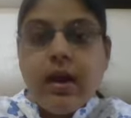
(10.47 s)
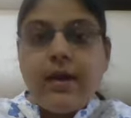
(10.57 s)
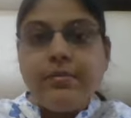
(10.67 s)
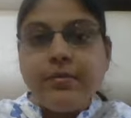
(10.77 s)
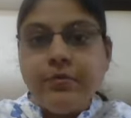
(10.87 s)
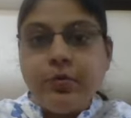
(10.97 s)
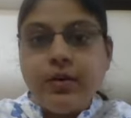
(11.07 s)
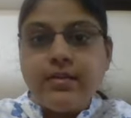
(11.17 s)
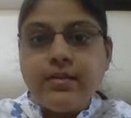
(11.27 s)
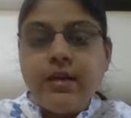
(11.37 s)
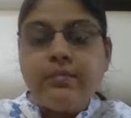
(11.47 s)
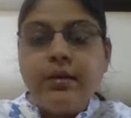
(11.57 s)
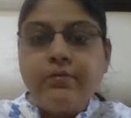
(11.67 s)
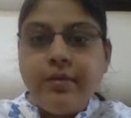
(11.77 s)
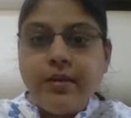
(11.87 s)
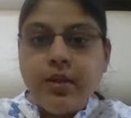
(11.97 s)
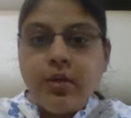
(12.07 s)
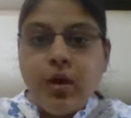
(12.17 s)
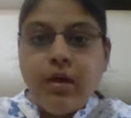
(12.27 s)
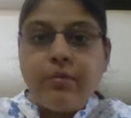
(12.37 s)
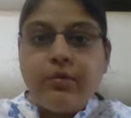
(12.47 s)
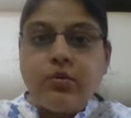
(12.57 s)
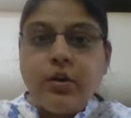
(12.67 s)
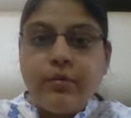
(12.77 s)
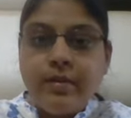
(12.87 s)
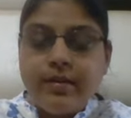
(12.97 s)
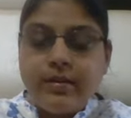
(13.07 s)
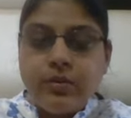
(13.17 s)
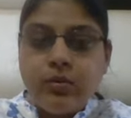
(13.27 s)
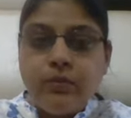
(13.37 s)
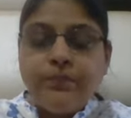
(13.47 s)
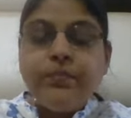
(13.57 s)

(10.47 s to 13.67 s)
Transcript: And before I start my video, I want to request you,